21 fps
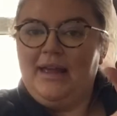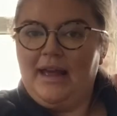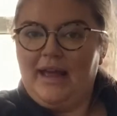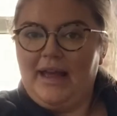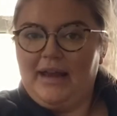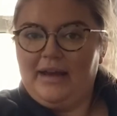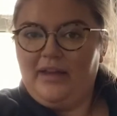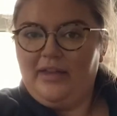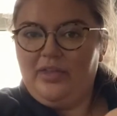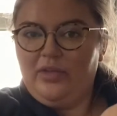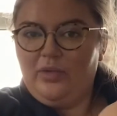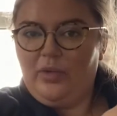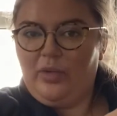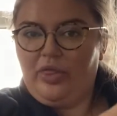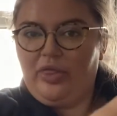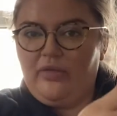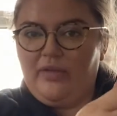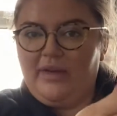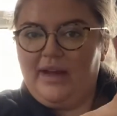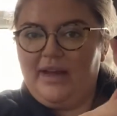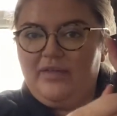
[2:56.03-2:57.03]
And I thought
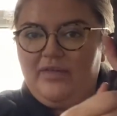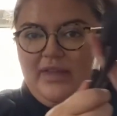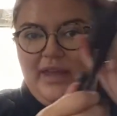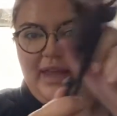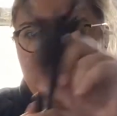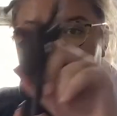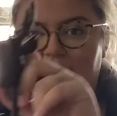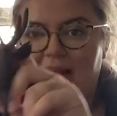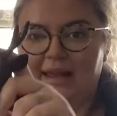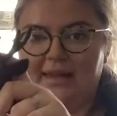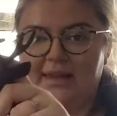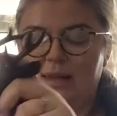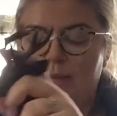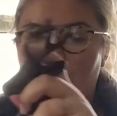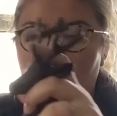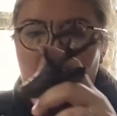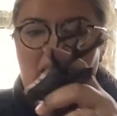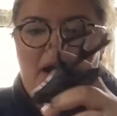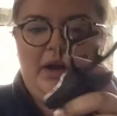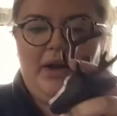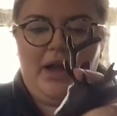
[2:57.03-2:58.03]
three of these to put
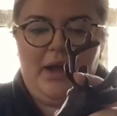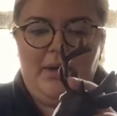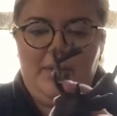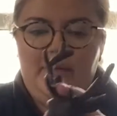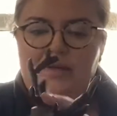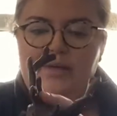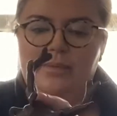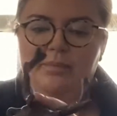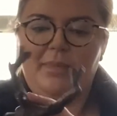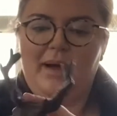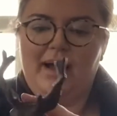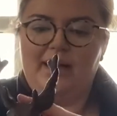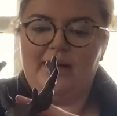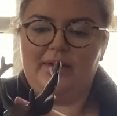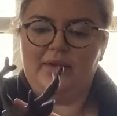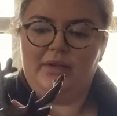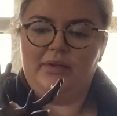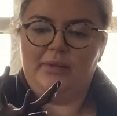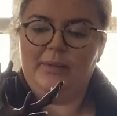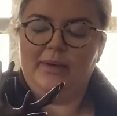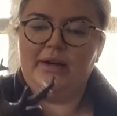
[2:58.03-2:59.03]
our coats and bags
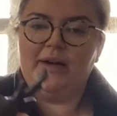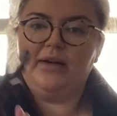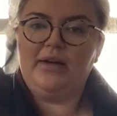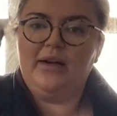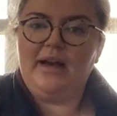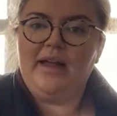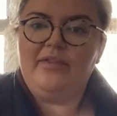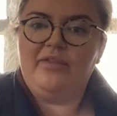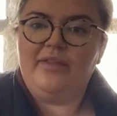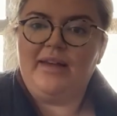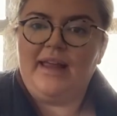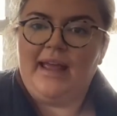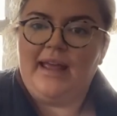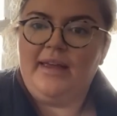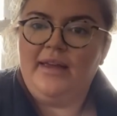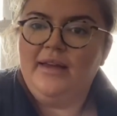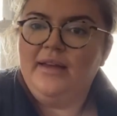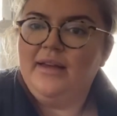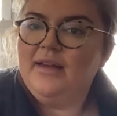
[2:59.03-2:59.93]
on would look lovely.